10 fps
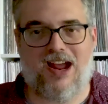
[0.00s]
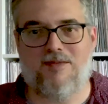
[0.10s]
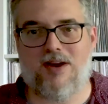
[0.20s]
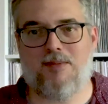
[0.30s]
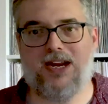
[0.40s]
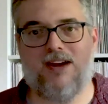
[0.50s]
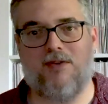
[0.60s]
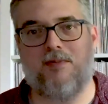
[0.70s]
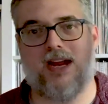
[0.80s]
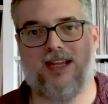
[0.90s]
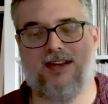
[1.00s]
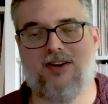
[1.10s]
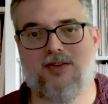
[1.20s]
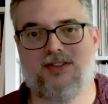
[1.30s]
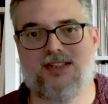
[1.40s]
Everybody
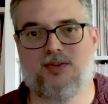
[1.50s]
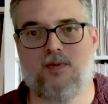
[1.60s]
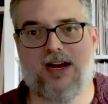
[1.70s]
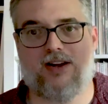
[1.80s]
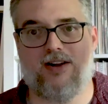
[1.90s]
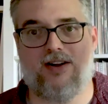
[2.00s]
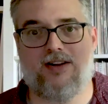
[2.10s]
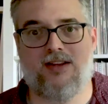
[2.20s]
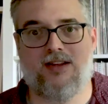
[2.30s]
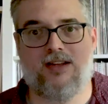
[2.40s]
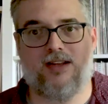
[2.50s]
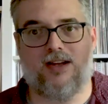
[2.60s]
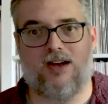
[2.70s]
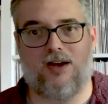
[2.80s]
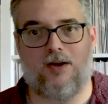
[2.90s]
knows this record.
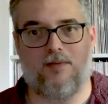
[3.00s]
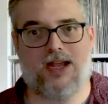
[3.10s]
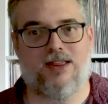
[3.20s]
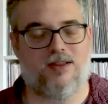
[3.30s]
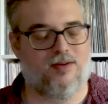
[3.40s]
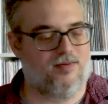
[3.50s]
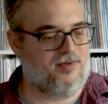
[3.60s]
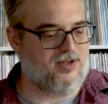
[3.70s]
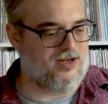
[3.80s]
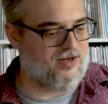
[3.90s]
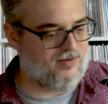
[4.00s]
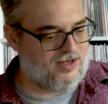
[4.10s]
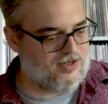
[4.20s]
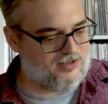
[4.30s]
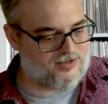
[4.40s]
And
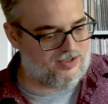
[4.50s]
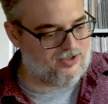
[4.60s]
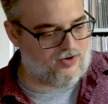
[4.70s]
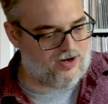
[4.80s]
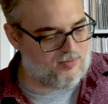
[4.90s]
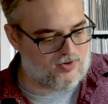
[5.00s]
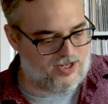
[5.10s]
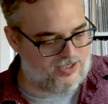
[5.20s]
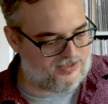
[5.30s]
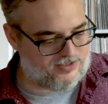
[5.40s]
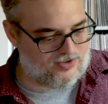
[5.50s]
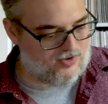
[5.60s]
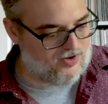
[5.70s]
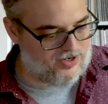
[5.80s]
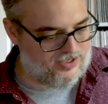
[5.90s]
the incredible hits that are
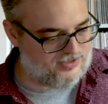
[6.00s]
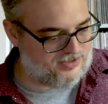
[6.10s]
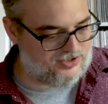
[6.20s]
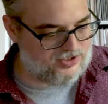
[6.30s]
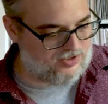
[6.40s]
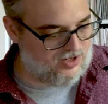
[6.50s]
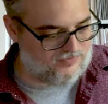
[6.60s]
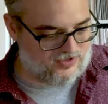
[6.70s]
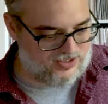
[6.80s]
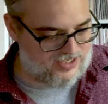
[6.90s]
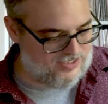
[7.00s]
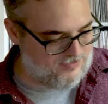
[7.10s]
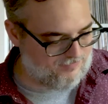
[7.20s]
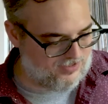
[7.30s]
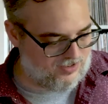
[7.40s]
on it, Isn't She
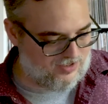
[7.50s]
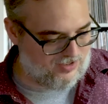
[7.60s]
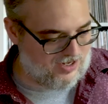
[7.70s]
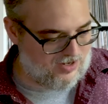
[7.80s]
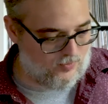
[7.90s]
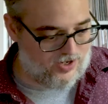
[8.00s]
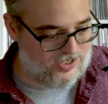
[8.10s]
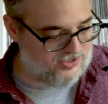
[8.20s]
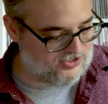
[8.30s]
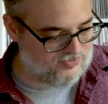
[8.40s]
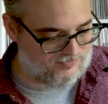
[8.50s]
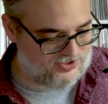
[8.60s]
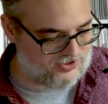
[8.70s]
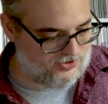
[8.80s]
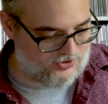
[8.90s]
Lovely, I Wish,
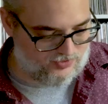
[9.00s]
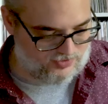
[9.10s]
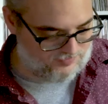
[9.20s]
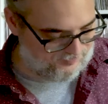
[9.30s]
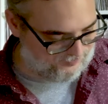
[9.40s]
Sir Duke.